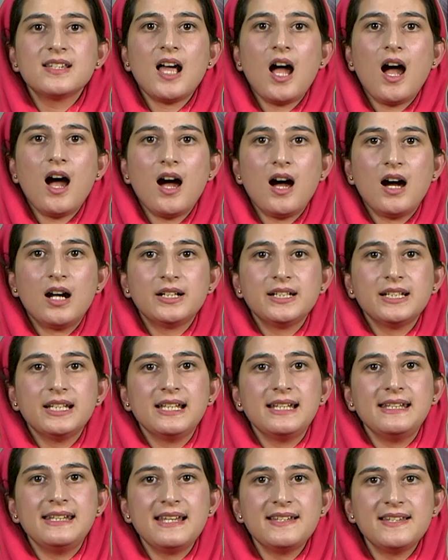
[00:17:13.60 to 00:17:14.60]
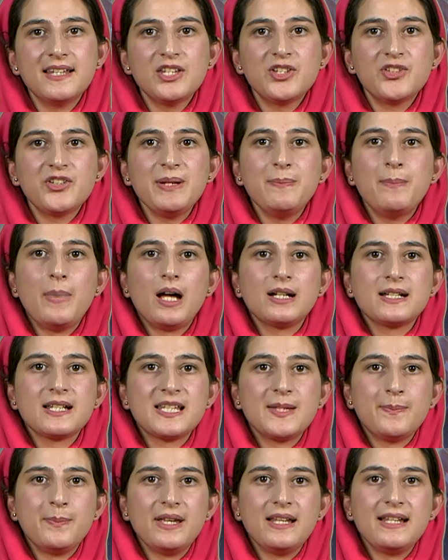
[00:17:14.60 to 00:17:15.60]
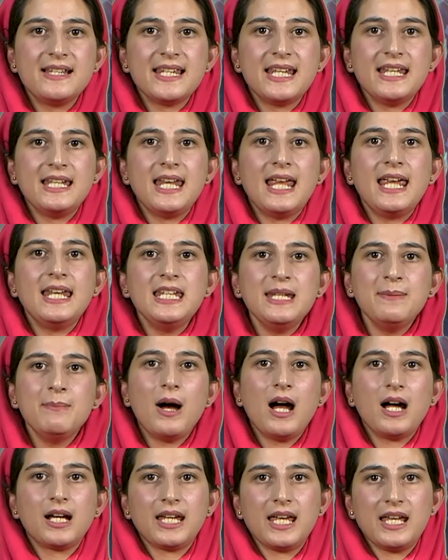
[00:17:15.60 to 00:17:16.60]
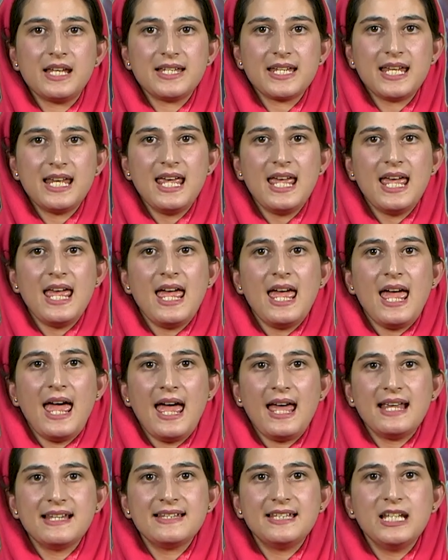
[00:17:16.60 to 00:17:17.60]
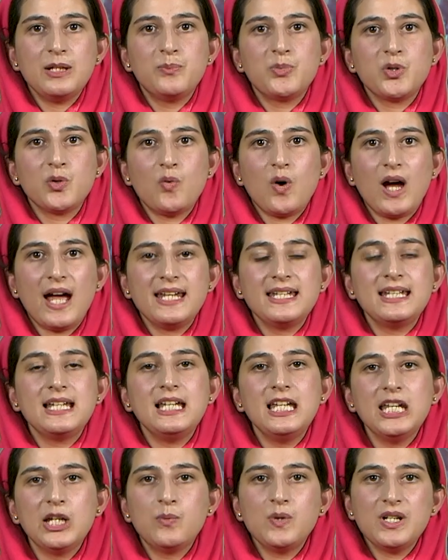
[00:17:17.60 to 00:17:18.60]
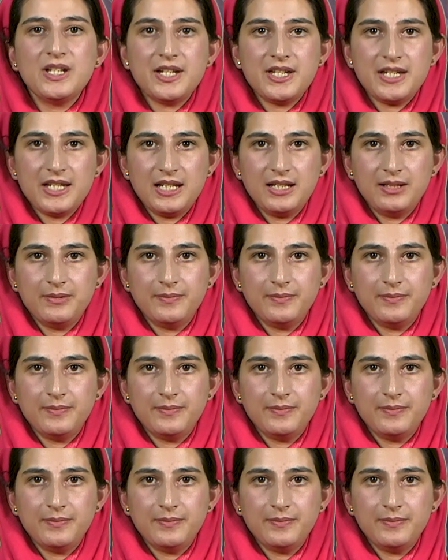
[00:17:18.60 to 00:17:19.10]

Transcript: are necessary participants in any market as they provide liquidity.